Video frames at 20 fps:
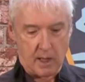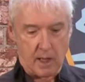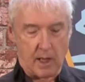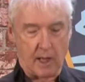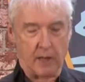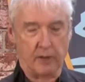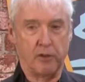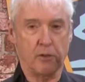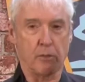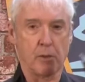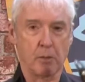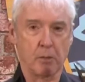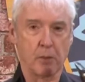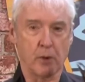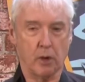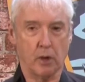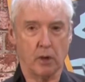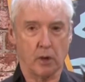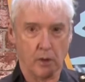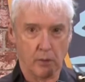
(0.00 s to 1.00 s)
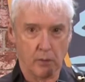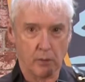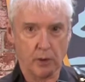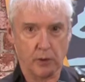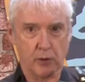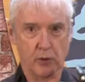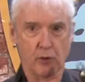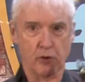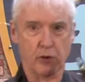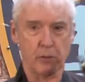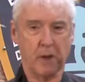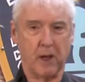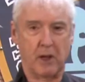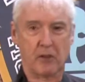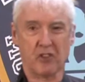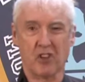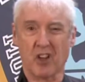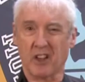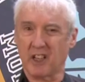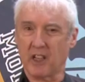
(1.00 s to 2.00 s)
And you remember we talked about
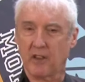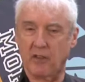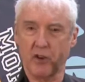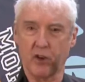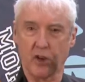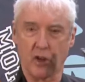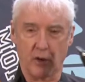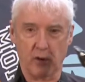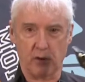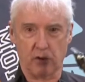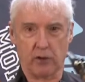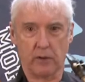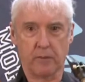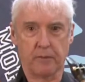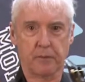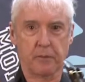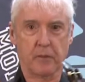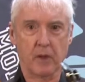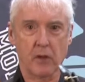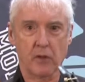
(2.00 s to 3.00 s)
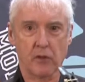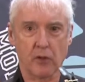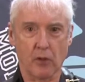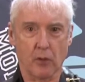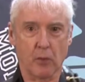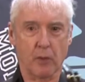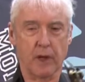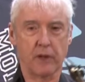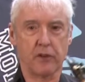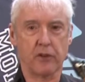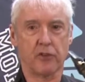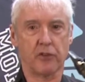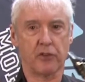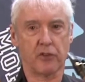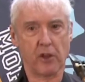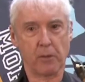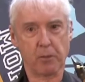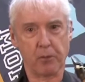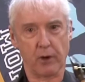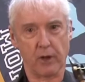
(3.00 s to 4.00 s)
tonguing the note? So the way to
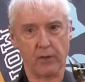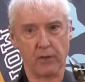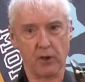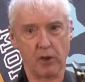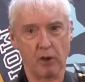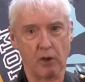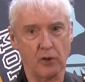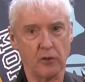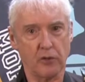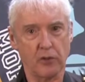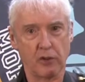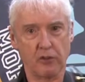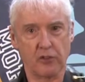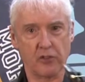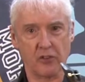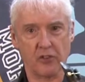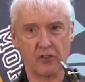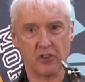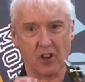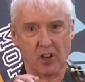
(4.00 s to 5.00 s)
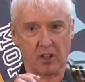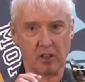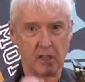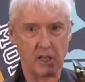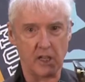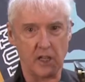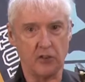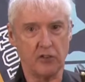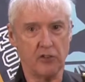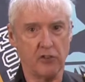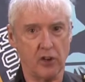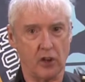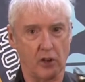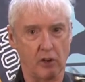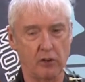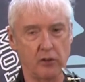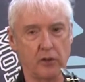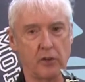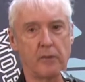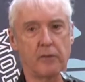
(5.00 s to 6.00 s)
separate the notes is to tongue each
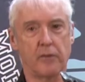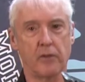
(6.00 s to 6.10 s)
note,